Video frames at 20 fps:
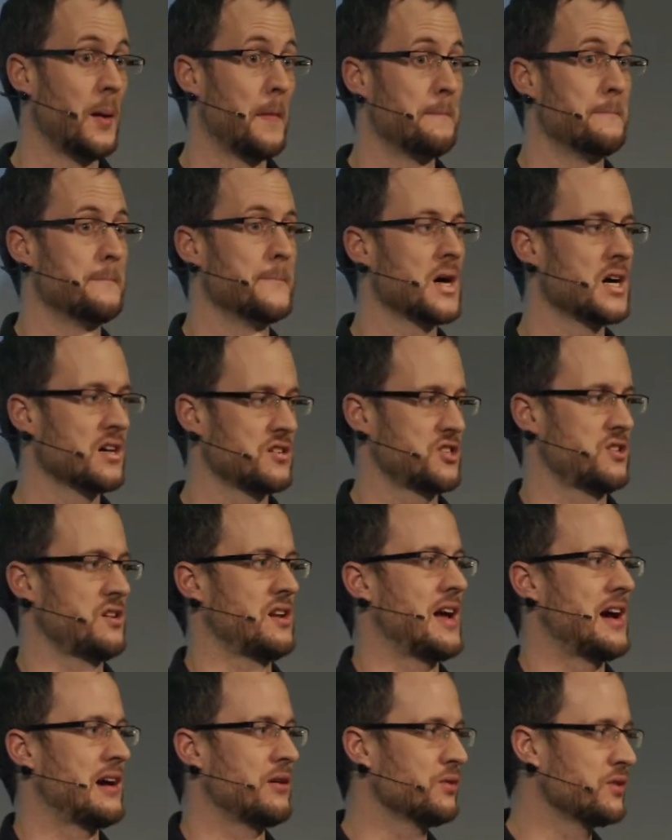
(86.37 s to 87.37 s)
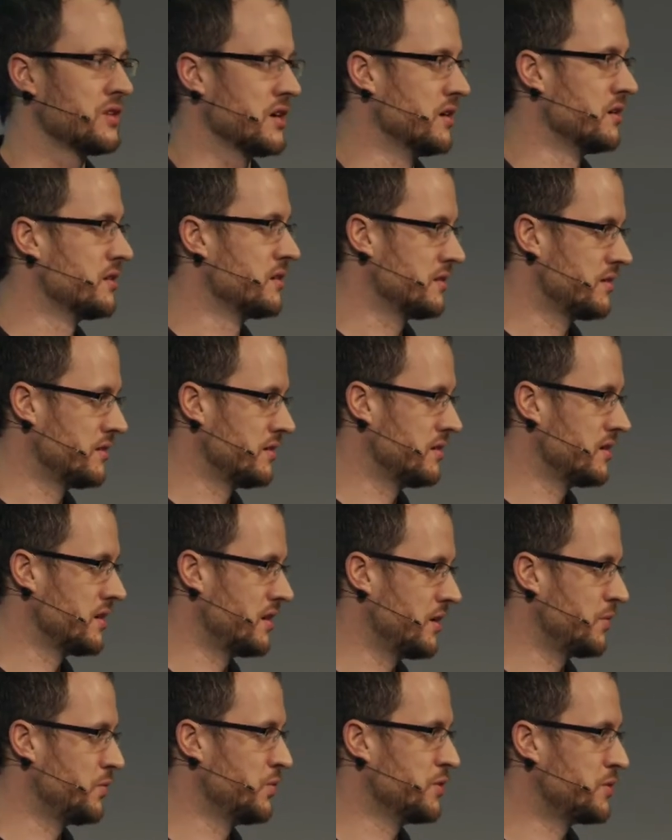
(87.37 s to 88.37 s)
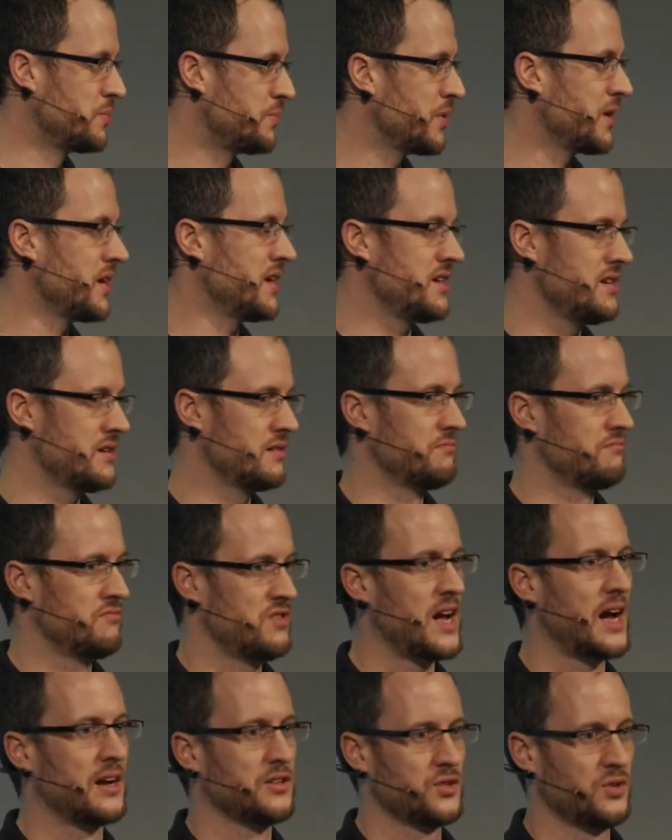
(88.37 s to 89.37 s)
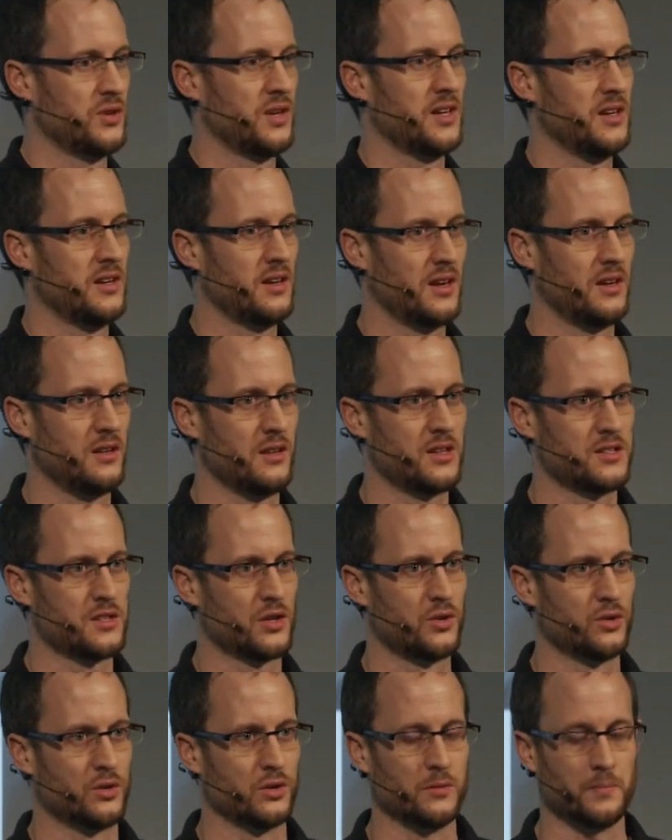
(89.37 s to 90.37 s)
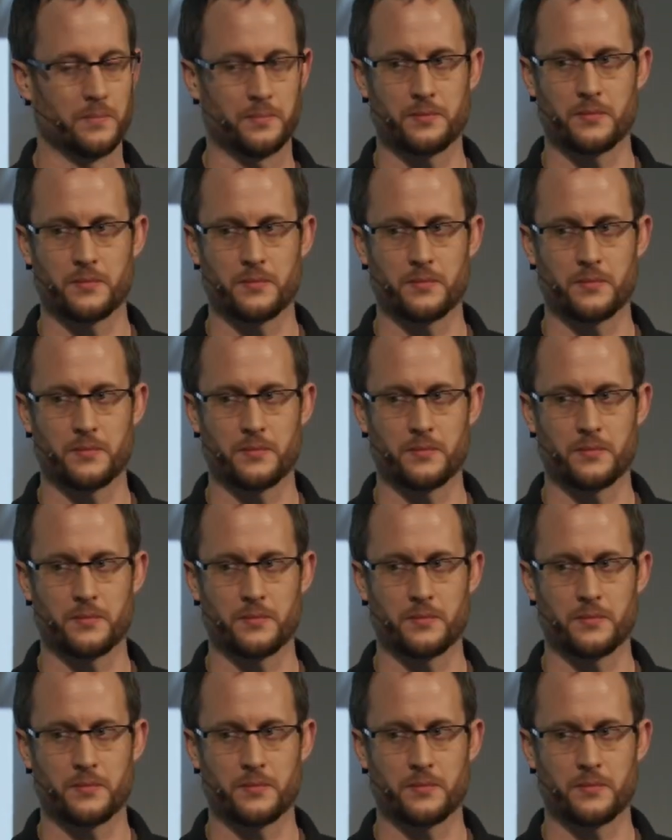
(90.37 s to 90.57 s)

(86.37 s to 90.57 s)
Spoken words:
much louder than it would be naturally in this hall.